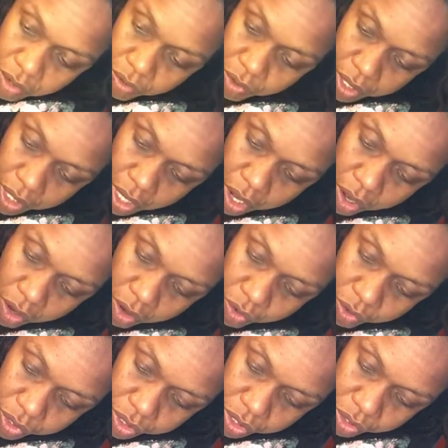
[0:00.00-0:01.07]
recall
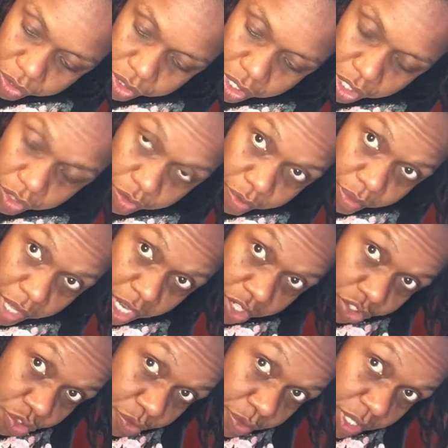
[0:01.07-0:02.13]
what those other
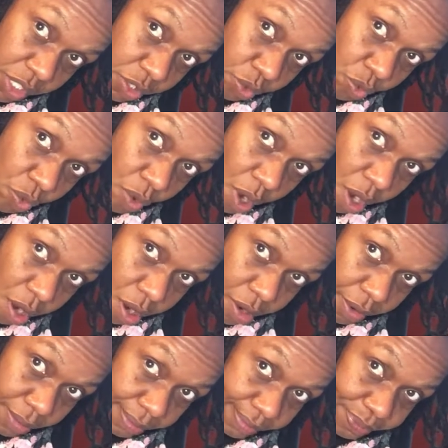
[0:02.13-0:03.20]
measurements
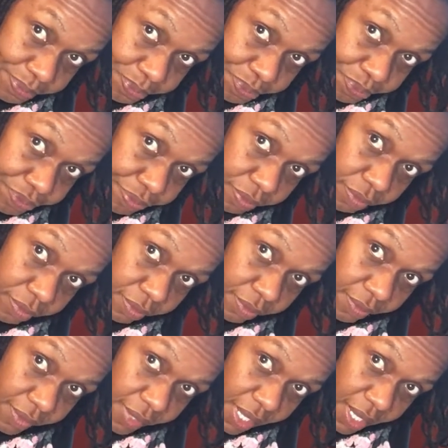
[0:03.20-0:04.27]
were
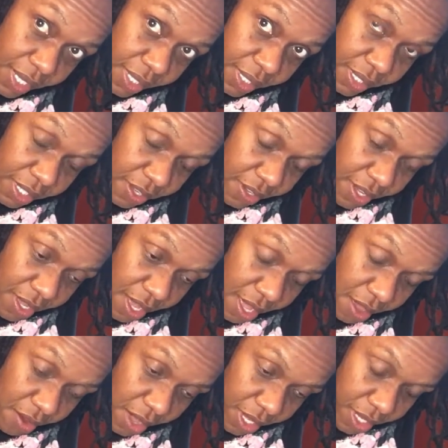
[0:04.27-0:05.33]
and see
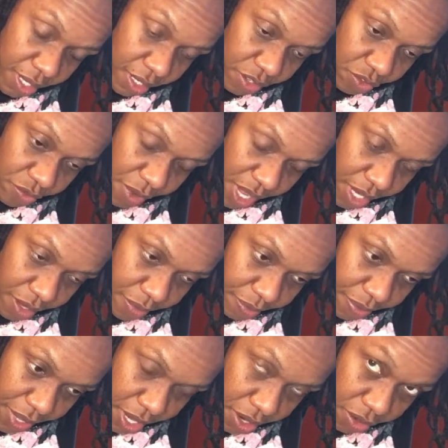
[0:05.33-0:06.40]
how I can do my
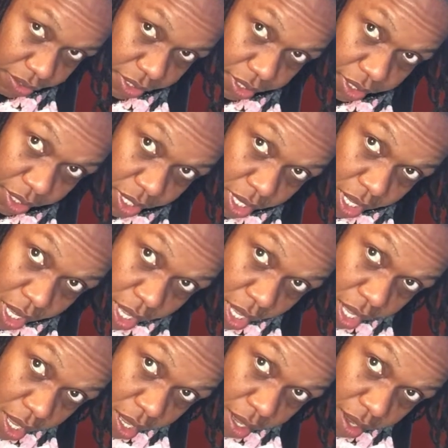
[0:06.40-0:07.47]
comparison.
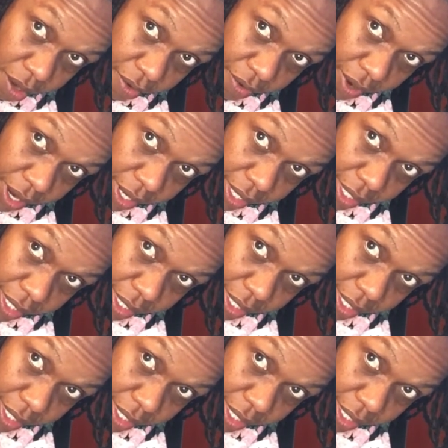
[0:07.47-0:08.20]
All right.